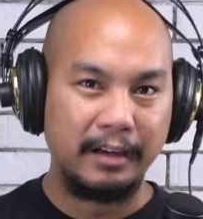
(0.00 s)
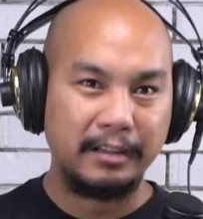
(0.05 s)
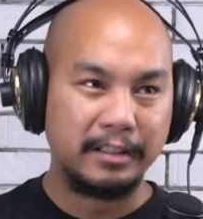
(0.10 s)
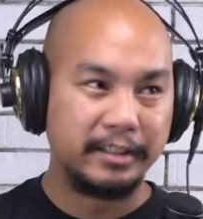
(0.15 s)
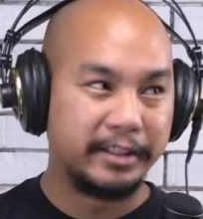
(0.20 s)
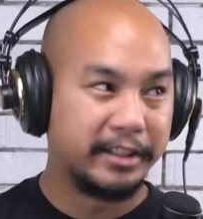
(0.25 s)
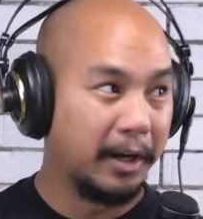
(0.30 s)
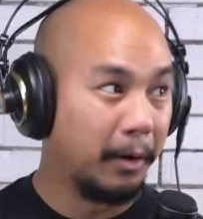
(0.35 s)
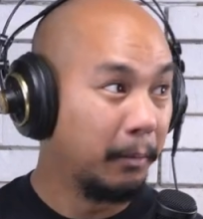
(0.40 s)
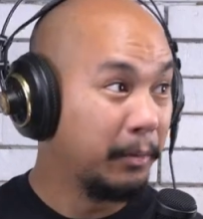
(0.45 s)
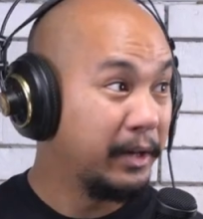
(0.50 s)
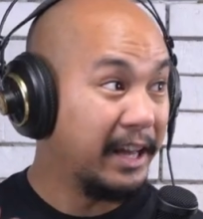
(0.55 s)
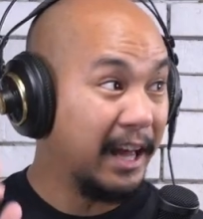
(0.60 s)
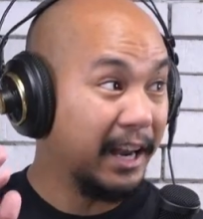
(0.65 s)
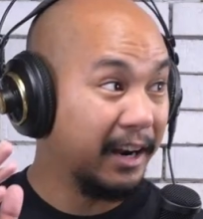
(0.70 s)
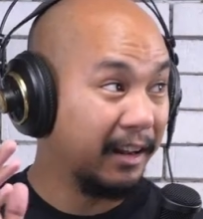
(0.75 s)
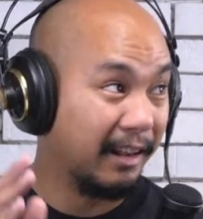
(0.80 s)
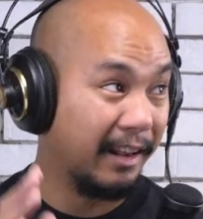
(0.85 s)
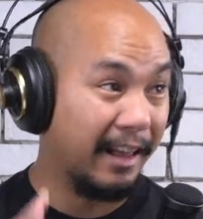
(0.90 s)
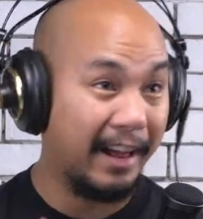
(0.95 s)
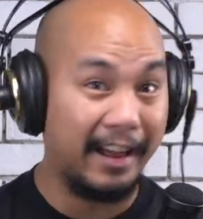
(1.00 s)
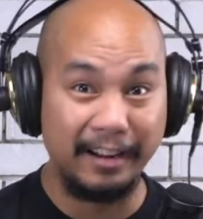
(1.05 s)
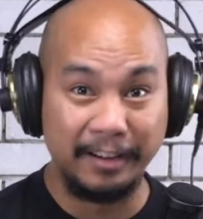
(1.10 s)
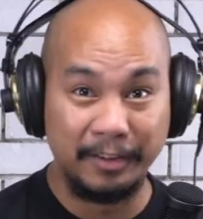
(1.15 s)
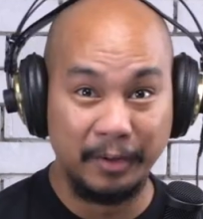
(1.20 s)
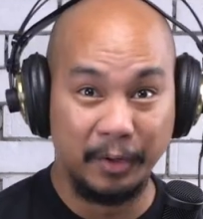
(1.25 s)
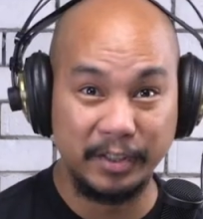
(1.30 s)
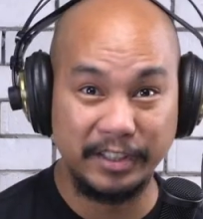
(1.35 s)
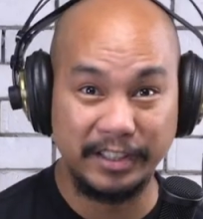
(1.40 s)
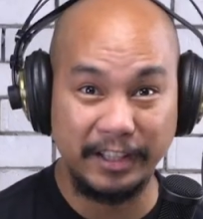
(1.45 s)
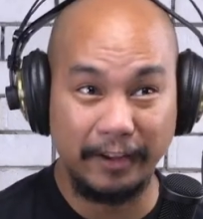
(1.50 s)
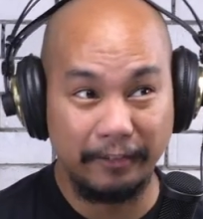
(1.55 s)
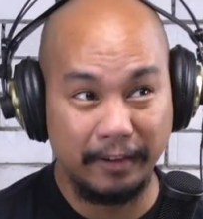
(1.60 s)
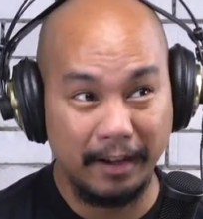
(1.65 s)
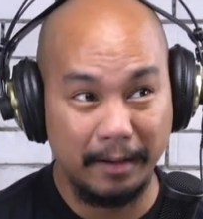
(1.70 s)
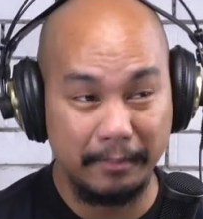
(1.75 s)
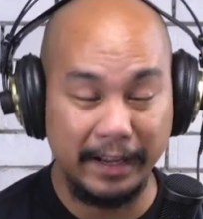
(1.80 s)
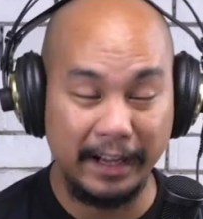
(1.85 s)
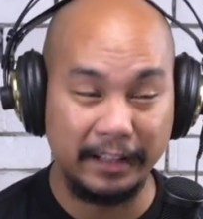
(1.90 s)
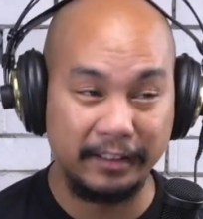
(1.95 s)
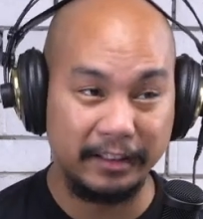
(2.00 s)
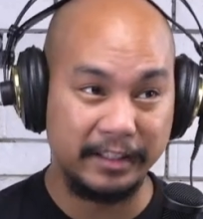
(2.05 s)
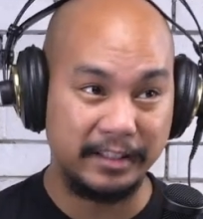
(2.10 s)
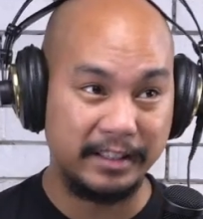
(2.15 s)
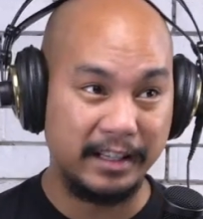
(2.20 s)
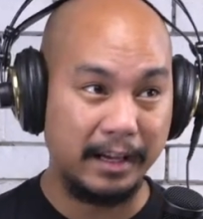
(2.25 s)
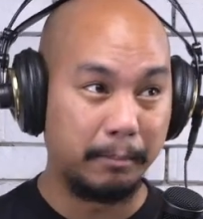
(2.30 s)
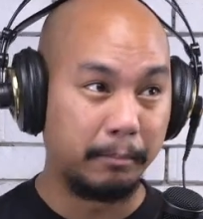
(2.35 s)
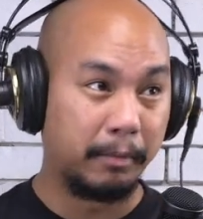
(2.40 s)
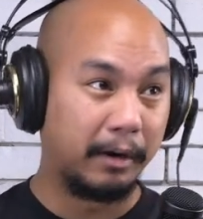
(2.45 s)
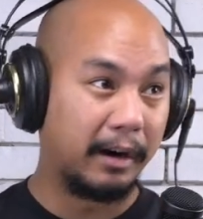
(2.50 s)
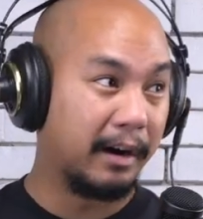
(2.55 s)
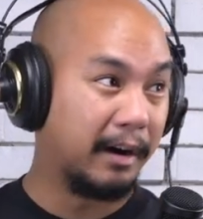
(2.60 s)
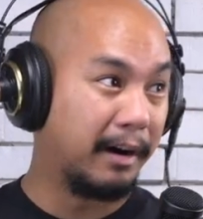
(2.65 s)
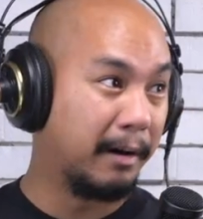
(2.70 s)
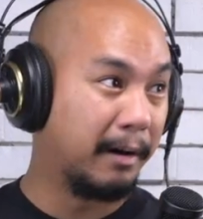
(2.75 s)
So we got a lot of cool stuff coming out in December.